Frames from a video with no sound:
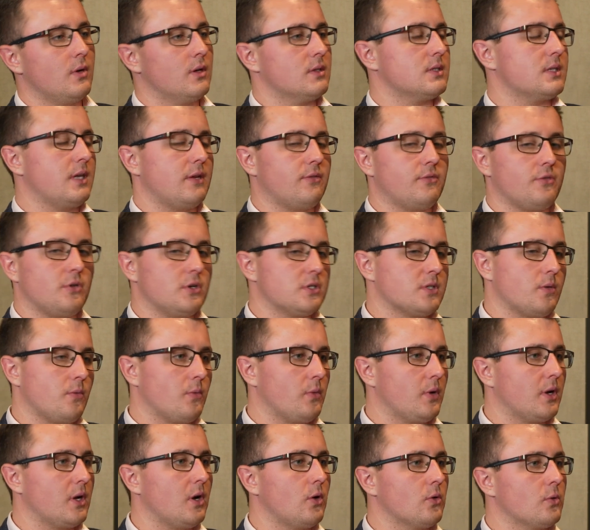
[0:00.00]
I'd say, for
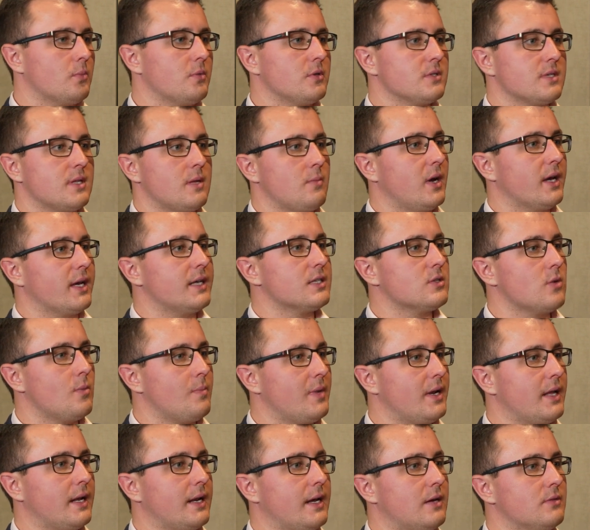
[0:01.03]
example, a gold deposit, they might get to a
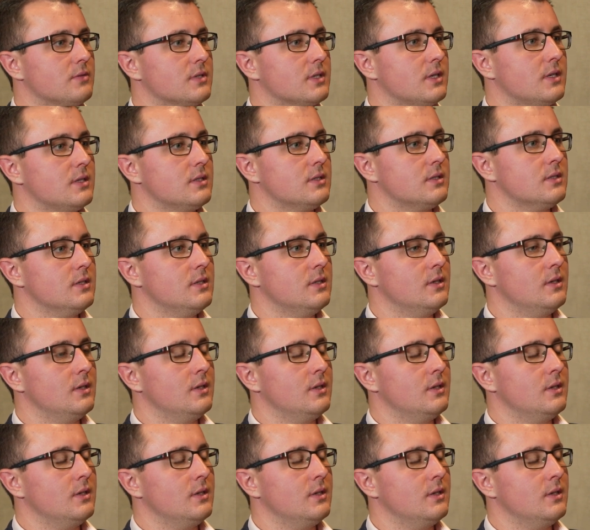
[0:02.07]
million ounces.